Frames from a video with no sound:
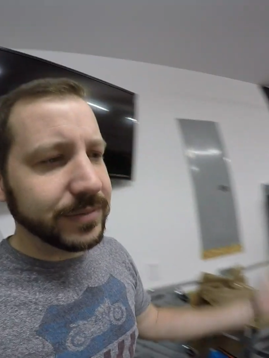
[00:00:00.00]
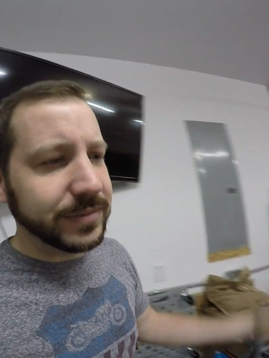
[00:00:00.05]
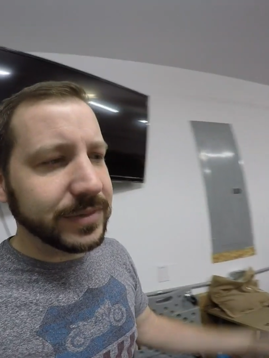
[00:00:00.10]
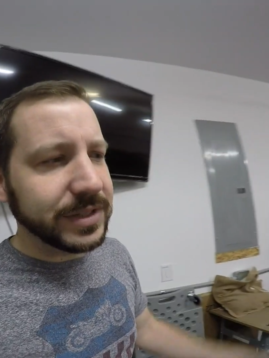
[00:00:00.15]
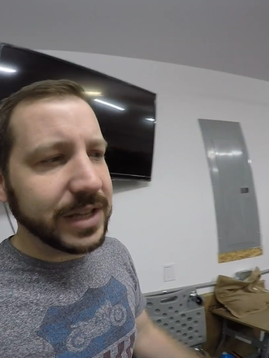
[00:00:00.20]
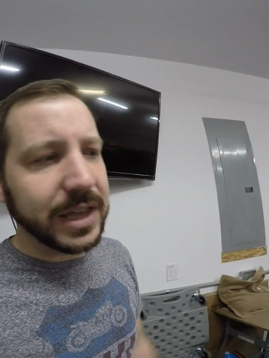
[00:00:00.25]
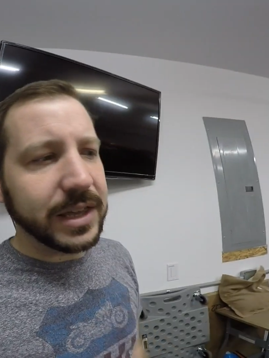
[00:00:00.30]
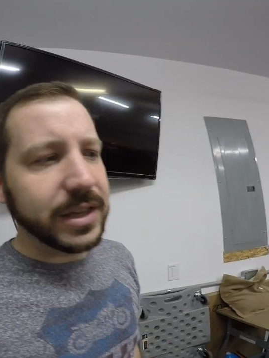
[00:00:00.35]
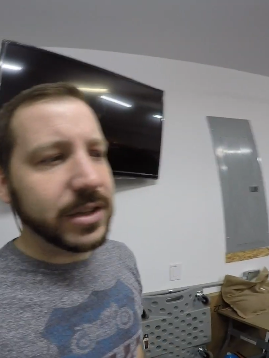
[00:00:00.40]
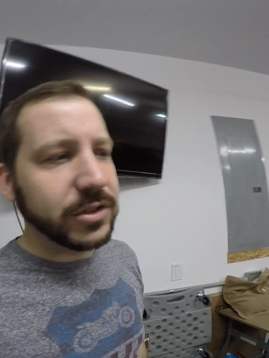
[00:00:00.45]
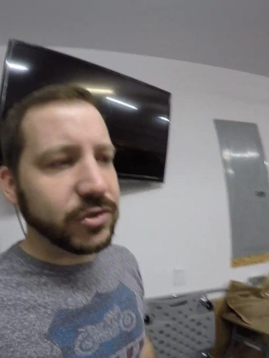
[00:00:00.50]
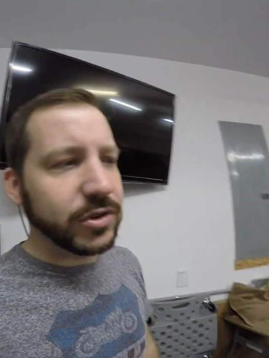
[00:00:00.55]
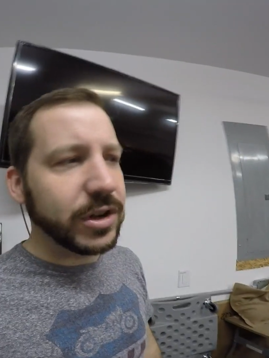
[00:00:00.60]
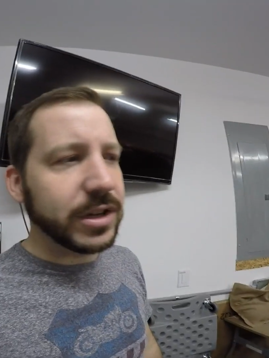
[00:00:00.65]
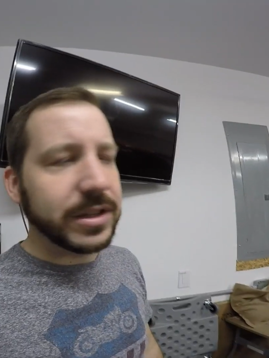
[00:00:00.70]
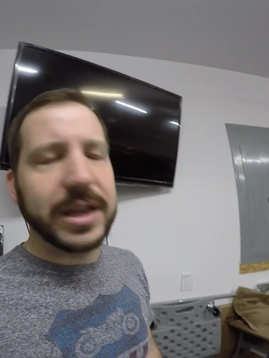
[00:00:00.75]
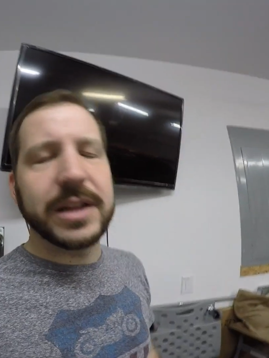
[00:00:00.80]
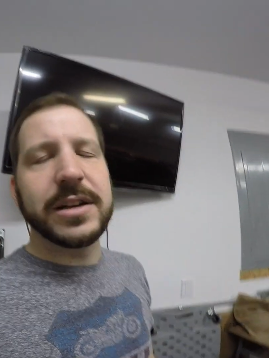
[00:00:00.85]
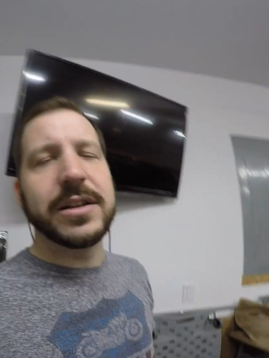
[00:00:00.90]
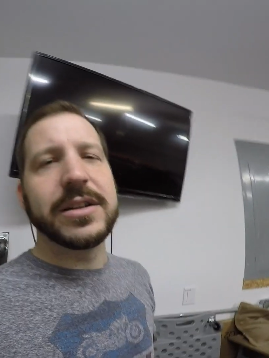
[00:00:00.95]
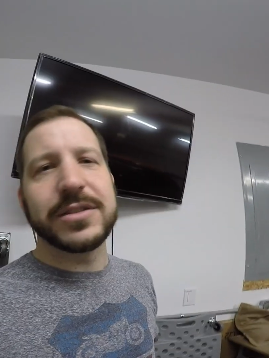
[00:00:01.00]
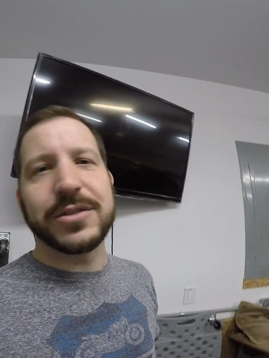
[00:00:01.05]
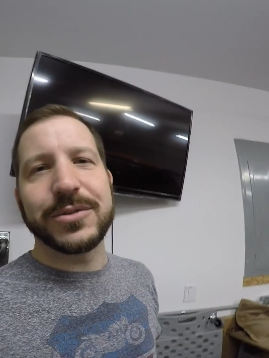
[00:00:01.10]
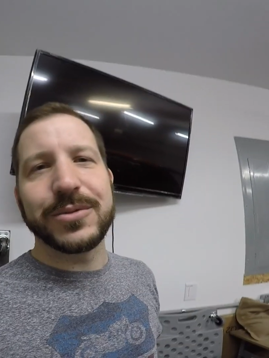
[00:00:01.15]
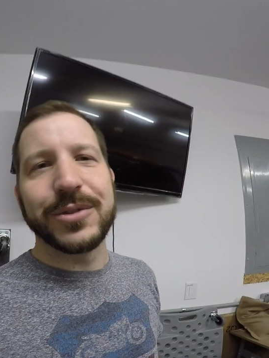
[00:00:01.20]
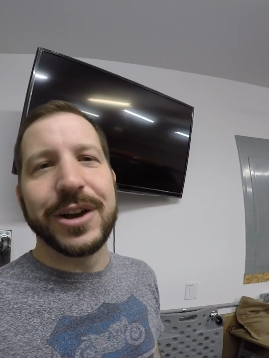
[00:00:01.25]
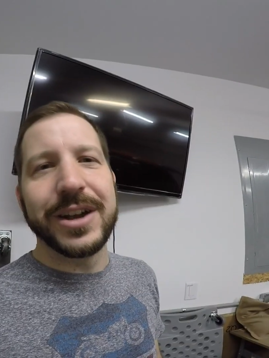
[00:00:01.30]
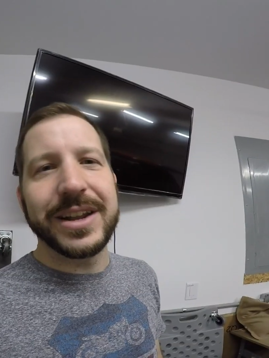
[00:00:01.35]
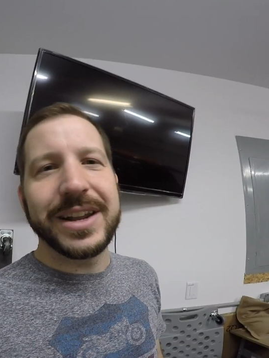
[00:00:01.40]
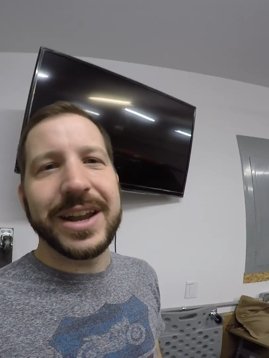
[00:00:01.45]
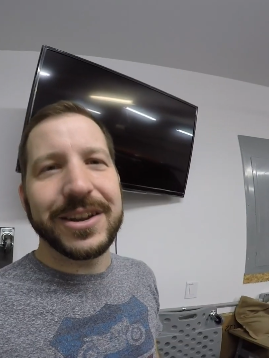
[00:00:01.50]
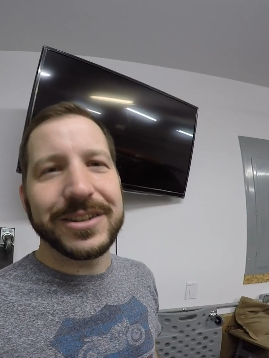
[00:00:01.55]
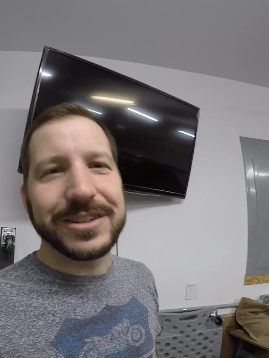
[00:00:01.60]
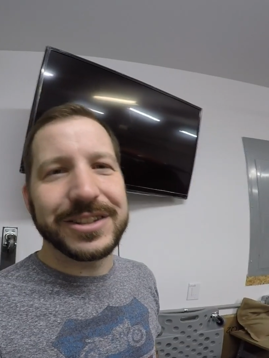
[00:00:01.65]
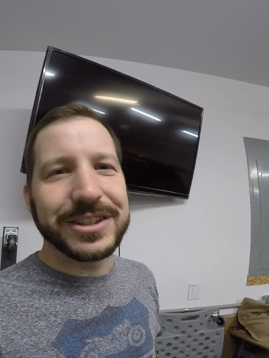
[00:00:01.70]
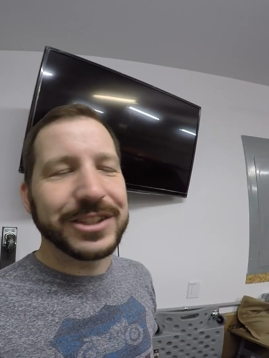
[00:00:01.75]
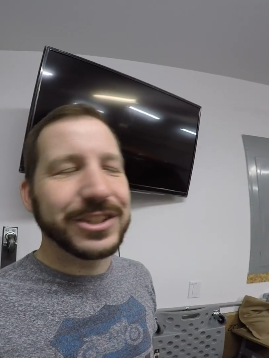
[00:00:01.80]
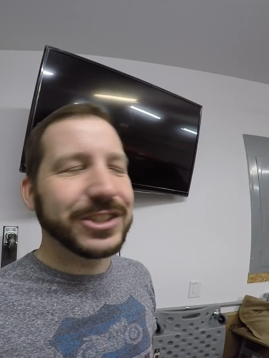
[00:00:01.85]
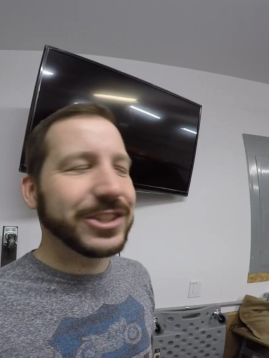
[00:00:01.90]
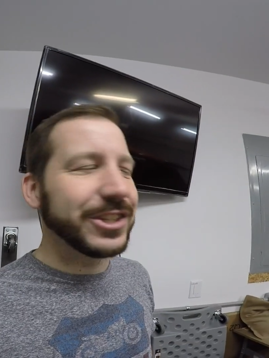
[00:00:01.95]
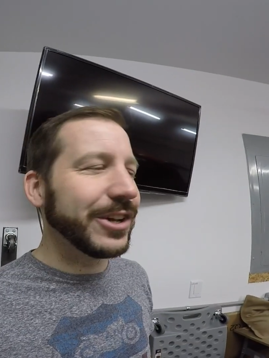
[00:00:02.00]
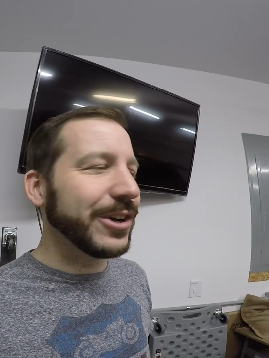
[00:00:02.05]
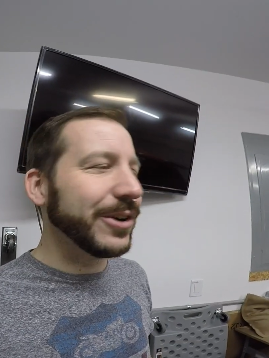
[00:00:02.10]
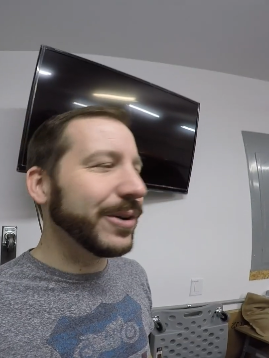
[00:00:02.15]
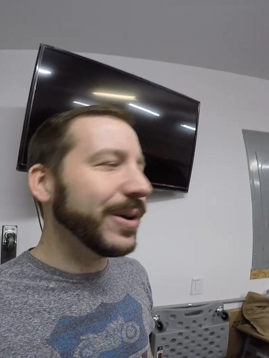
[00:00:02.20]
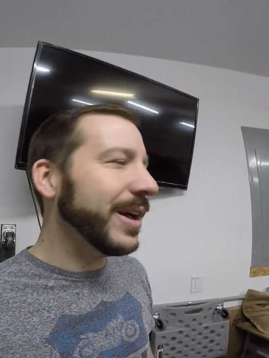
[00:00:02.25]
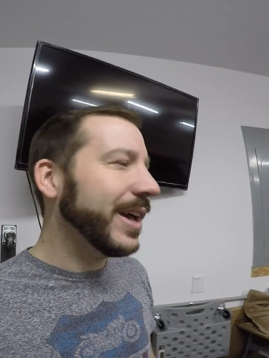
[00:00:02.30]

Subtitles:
take a truck that doesn't run out to the show.